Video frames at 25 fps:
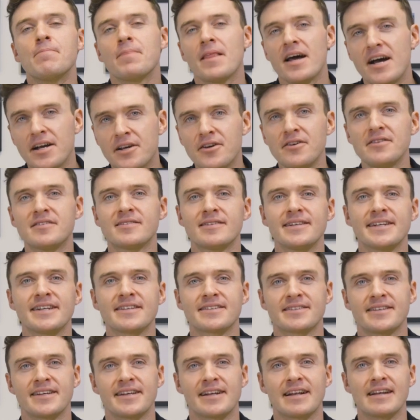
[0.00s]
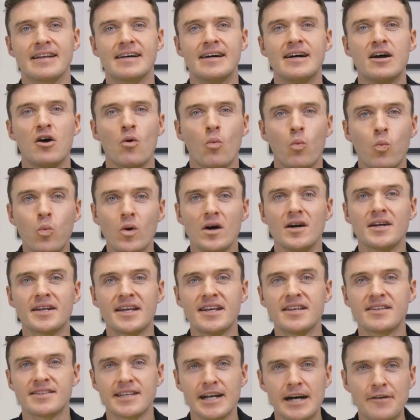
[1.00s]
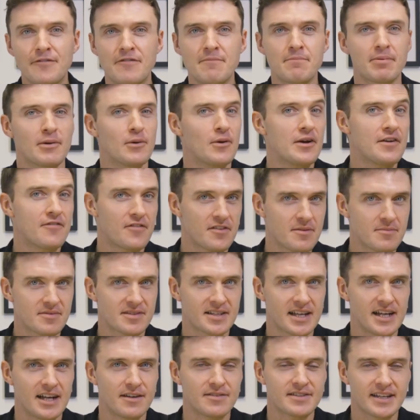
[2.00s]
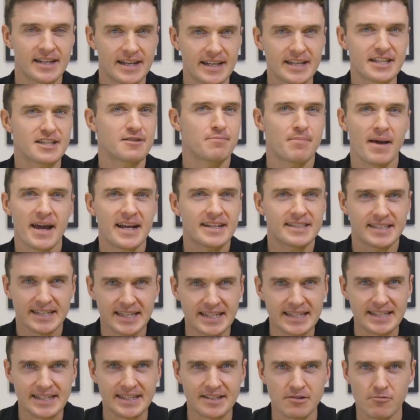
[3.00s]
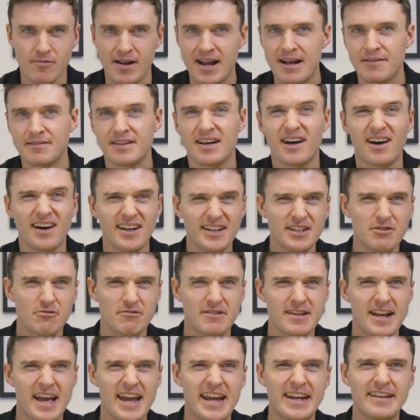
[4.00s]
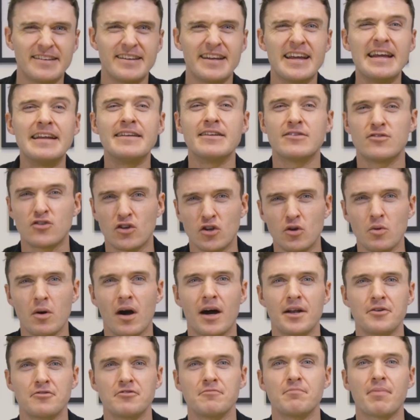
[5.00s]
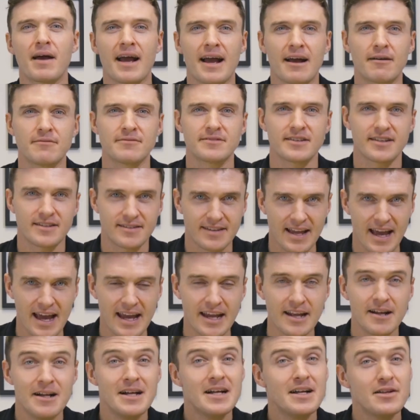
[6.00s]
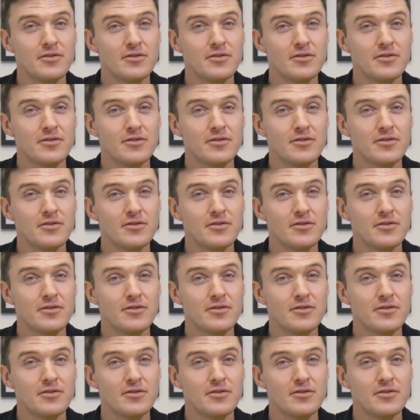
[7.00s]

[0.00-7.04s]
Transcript: A good Slinger signaller working self-employed for themselves can expect to earn around £180 to £200 a day.